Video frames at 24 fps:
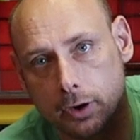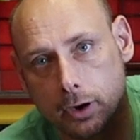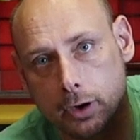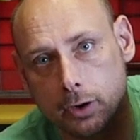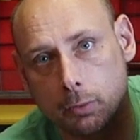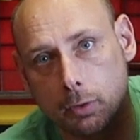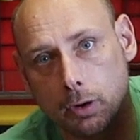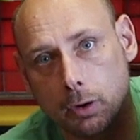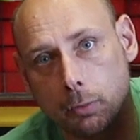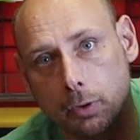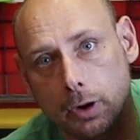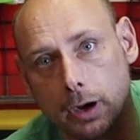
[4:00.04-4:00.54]
and
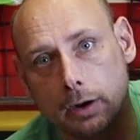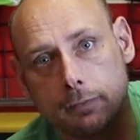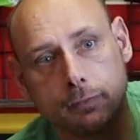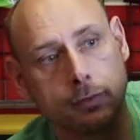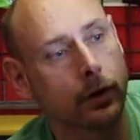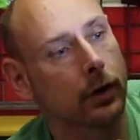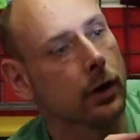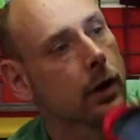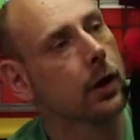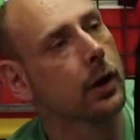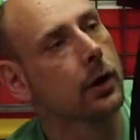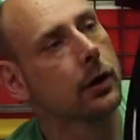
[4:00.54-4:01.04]
underwear or
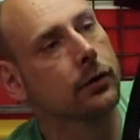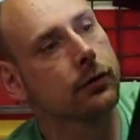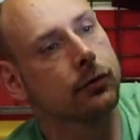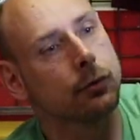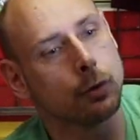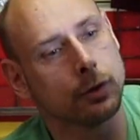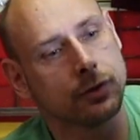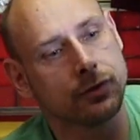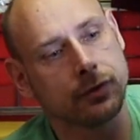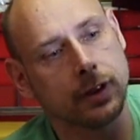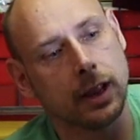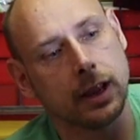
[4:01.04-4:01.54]
whatever,
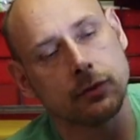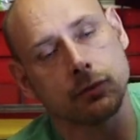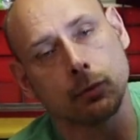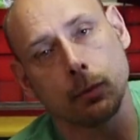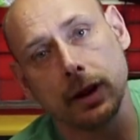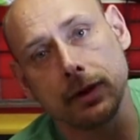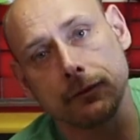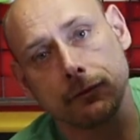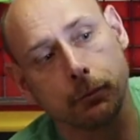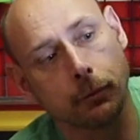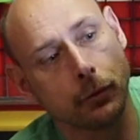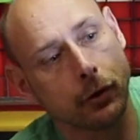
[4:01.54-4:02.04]
so it stays
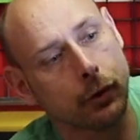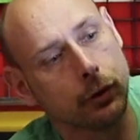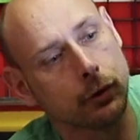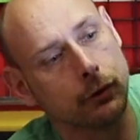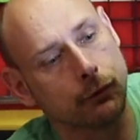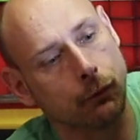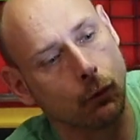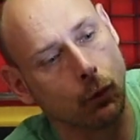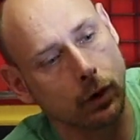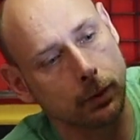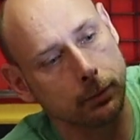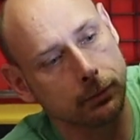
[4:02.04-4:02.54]
away from your
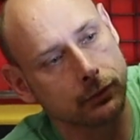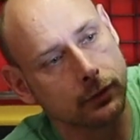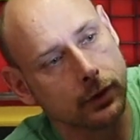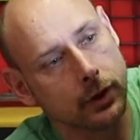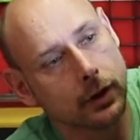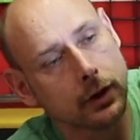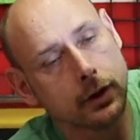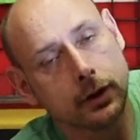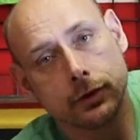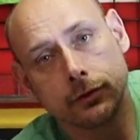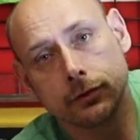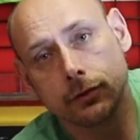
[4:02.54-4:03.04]
uniforms.
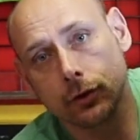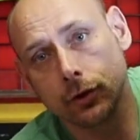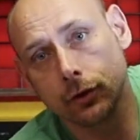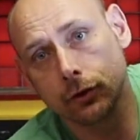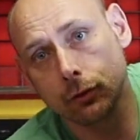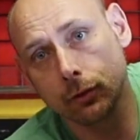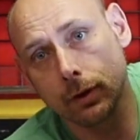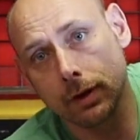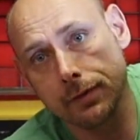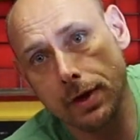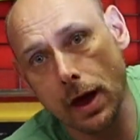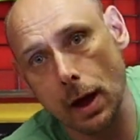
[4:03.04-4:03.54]
So you
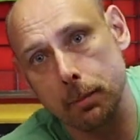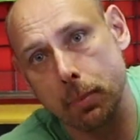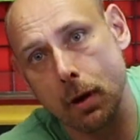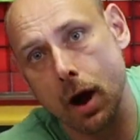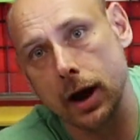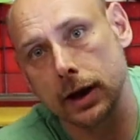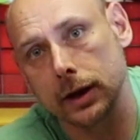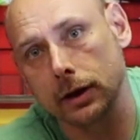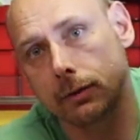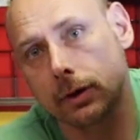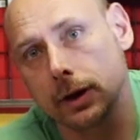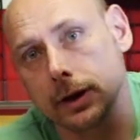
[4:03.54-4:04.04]
do have that
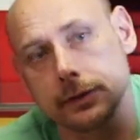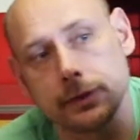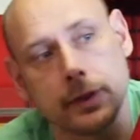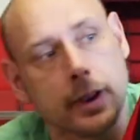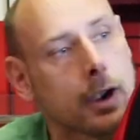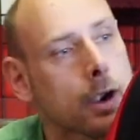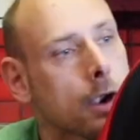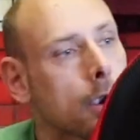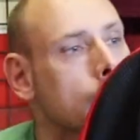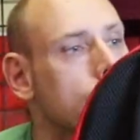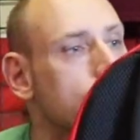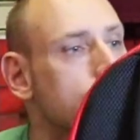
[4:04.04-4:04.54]
pocket right
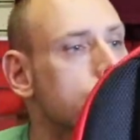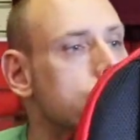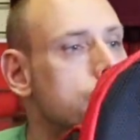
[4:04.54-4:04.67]
there.